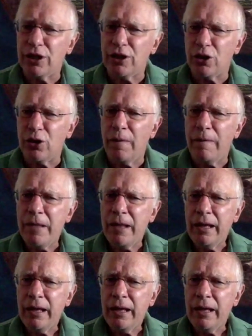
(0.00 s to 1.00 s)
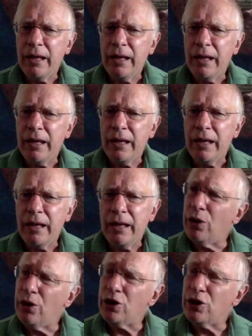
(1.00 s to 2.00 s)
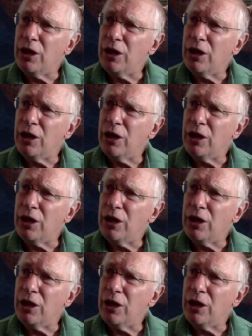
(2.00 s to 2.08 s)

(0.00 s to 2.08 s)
And so Drug Lord is going